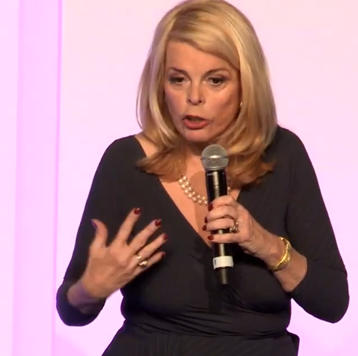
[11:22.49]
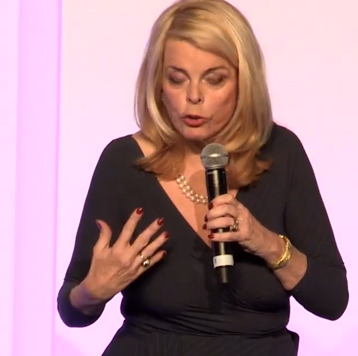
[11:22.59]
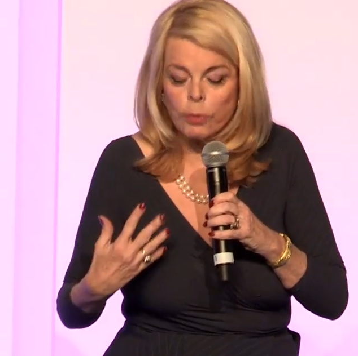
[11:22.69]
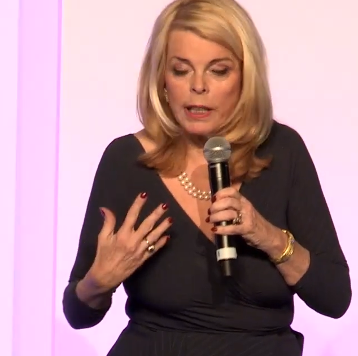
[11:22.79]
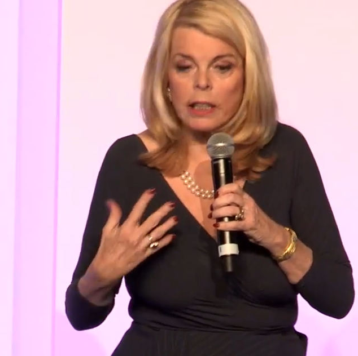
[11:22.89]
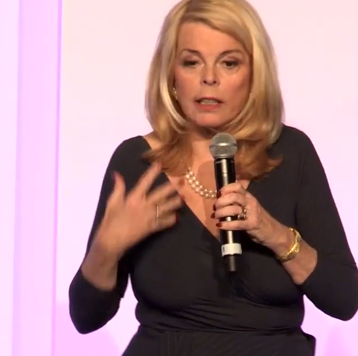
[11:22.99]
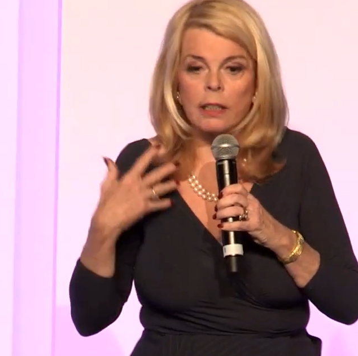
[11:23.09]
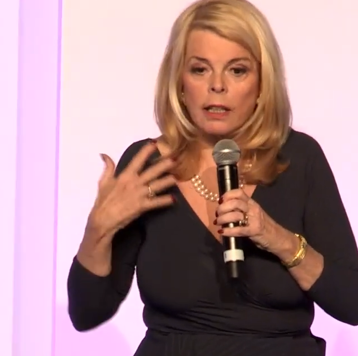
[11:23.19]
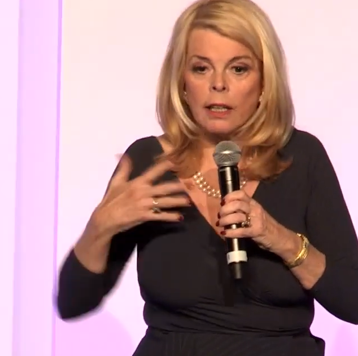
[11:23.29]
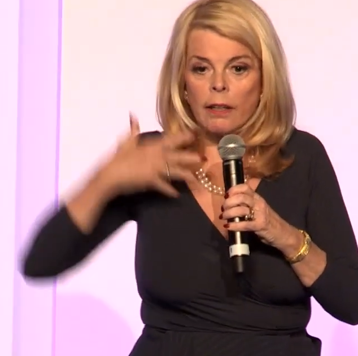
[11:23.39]

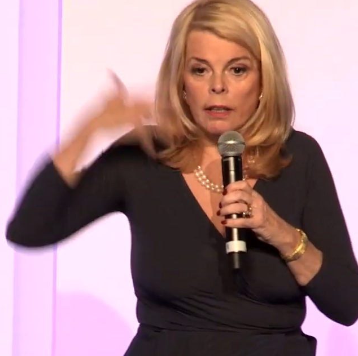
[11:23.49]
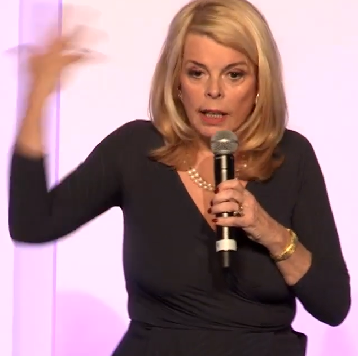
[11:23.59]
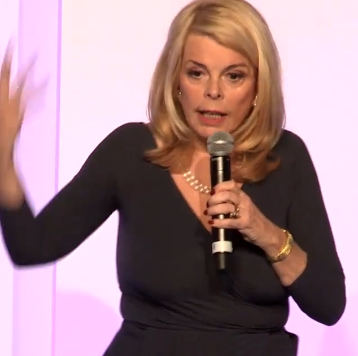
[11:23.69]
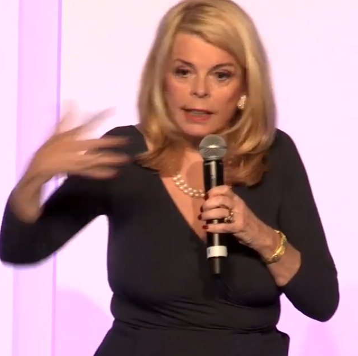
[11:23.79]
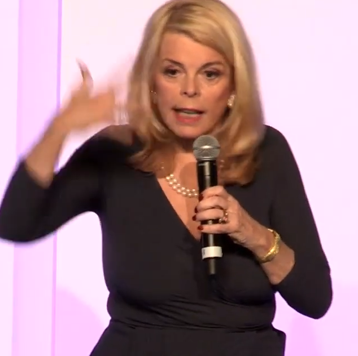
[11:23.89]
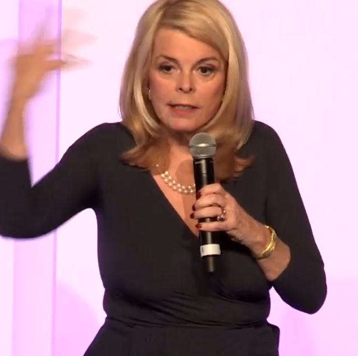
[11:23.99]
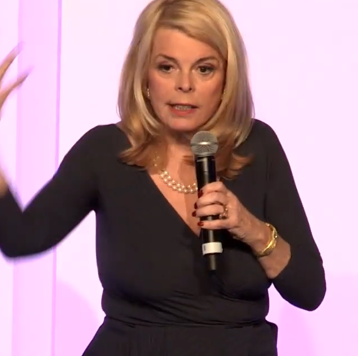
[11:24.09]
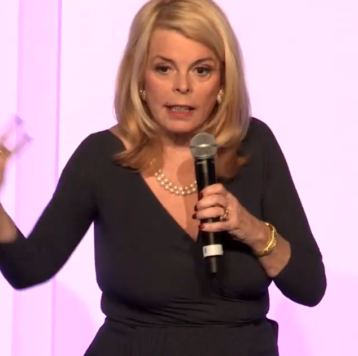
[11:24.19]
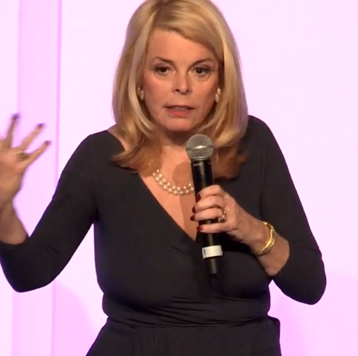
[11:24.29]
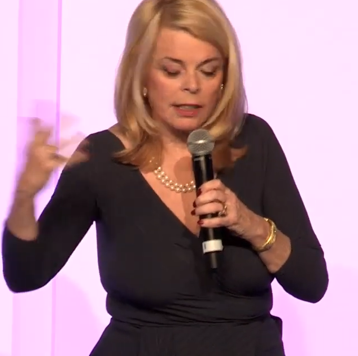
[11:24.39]
treated. It gets
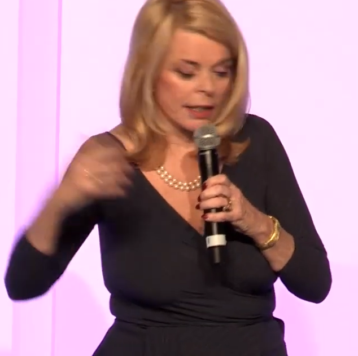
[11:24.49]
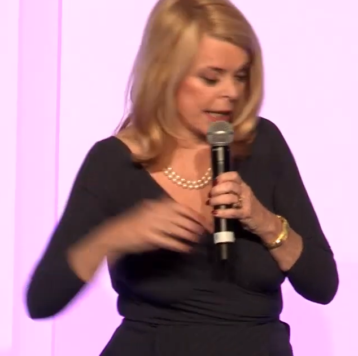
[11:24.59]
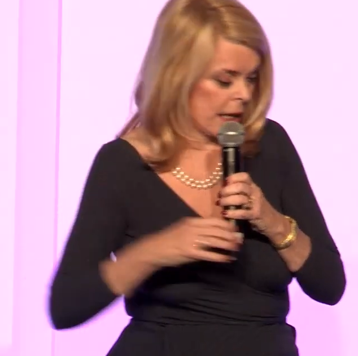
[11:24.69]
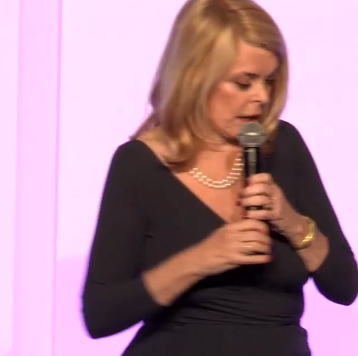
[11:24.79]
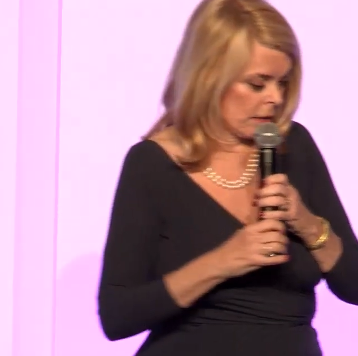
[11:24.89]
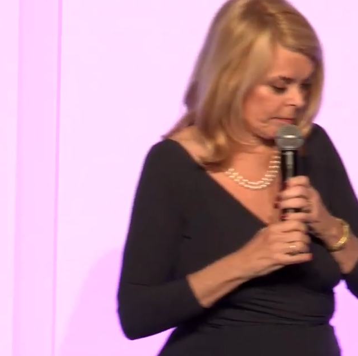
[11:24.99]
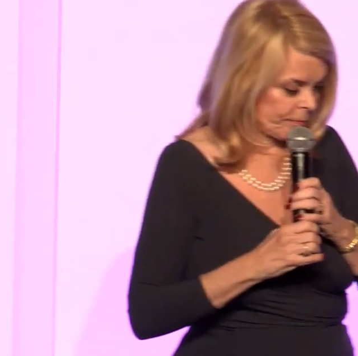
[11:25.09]
into the air.